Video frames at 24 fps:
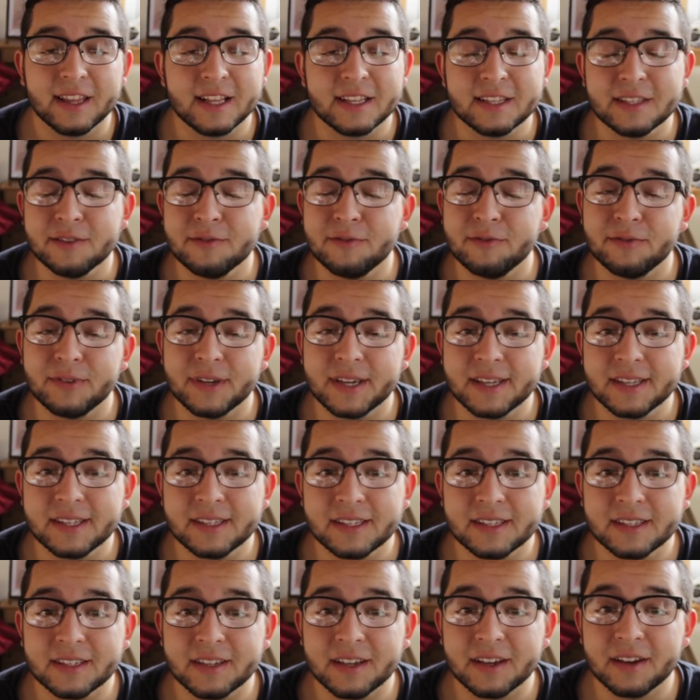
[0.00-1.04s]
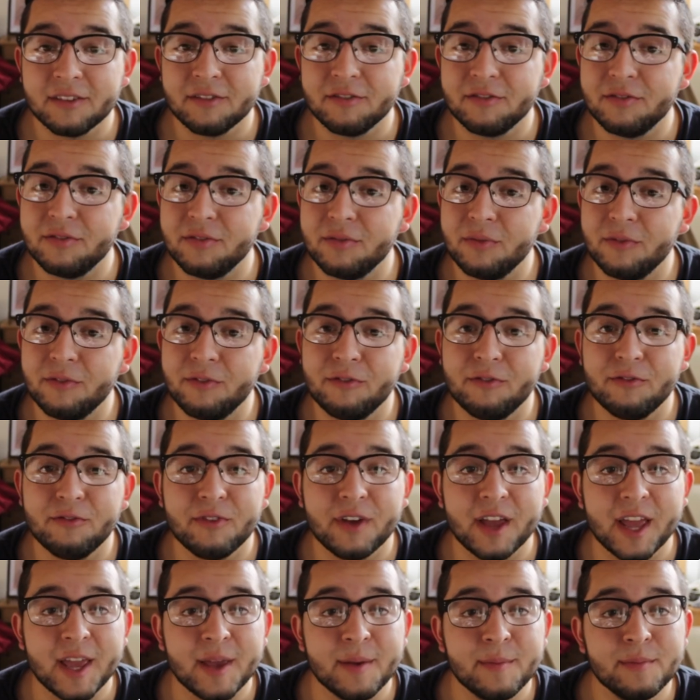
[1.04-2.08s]
That's the face of
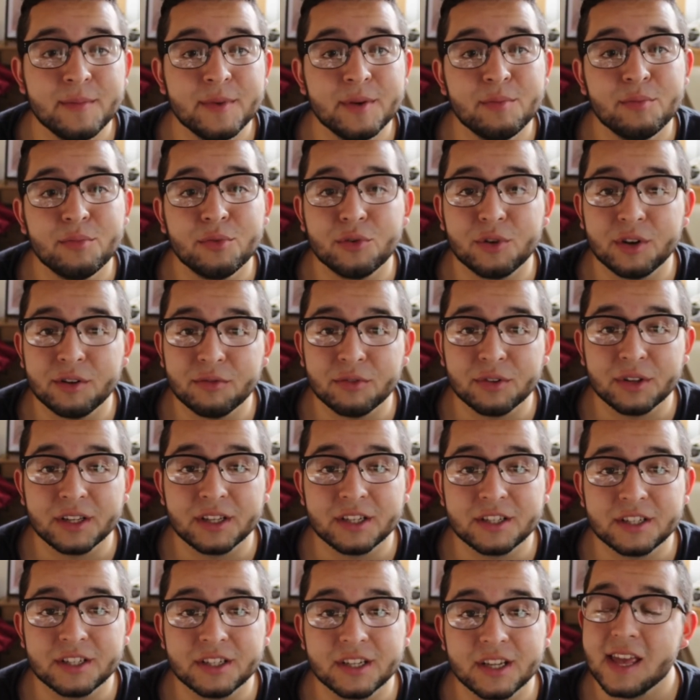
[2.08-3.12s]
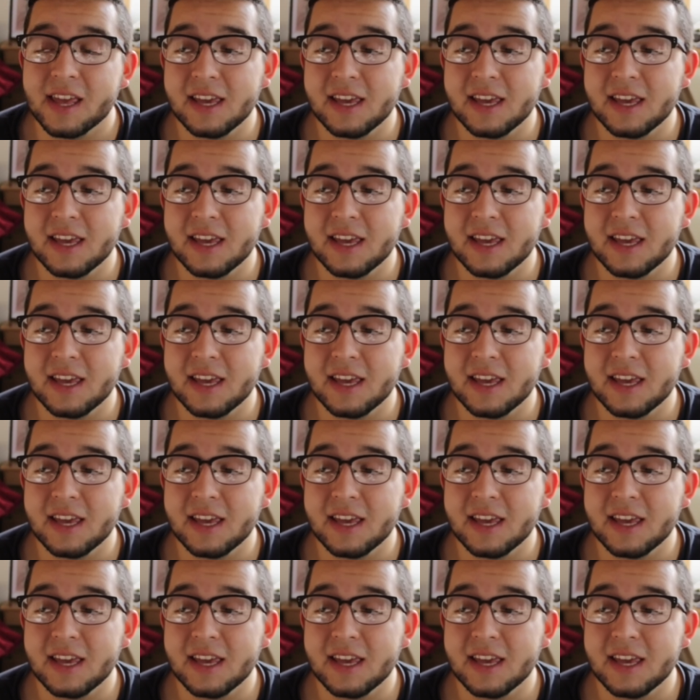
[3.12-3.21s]
fame privilege.